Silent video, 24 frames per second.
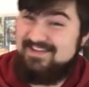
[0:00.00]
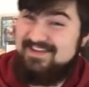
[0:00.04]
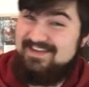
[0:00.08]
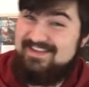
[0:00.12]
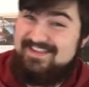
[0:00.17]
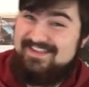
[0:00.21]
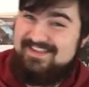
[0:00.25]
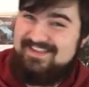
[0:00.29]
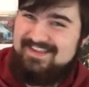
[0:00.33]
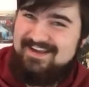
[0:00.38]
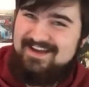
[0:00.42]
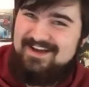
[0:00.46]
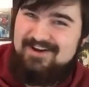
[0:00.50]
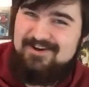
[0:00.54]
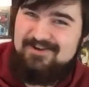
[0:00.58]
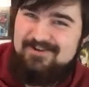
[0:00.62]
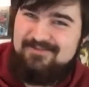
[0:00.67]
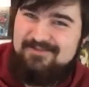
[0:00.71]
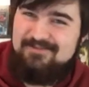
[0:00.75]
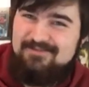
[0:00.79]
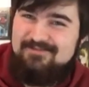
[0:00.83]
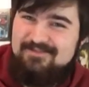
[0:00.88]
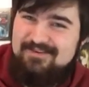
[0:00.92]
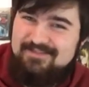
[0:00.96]

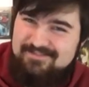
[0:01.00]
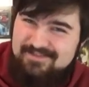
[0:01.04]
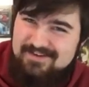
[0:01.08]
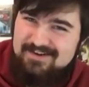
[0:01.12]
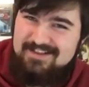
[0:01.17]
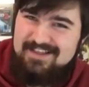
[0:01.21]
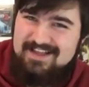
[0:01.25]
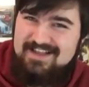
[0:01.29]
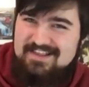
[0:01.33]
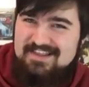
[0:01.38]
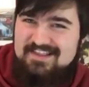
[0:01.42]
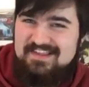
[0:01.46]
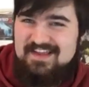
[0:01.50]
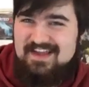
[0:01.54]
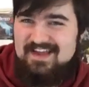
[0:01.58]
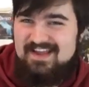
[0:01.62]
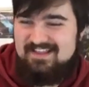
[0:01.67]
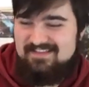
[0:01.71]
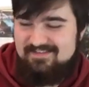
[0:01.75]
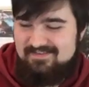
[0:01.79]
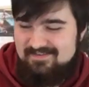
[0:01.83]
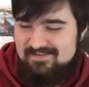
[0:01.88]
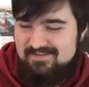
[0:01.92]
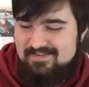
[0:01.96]
So, with all that
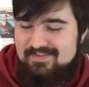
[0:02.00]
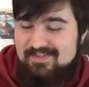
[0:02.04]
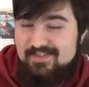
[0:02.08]
said,